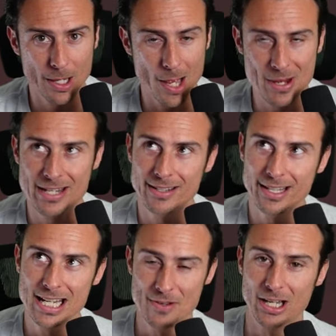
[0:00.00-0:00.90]
I mean,
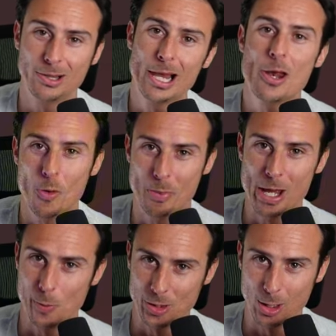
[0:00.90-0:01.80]
even a little
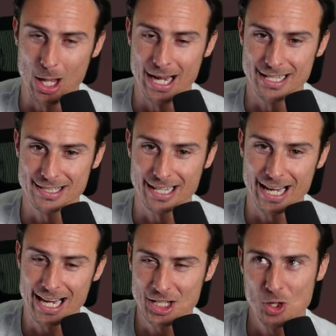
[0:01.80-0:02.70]
bit with the Lions. Like,
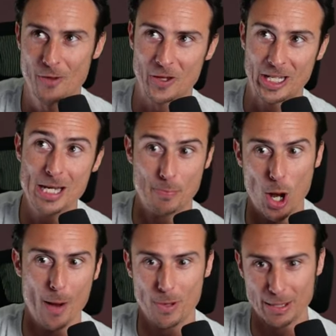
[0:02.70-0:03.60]
I guess you don't have to keep
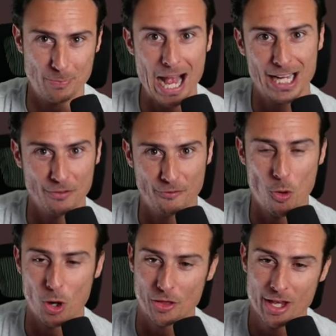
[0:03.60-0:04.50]
up like back and
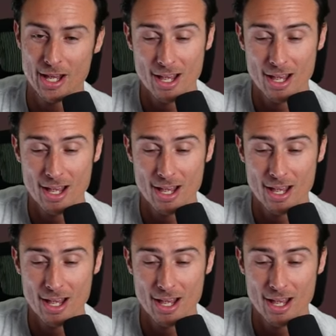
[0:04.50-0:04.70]
forth.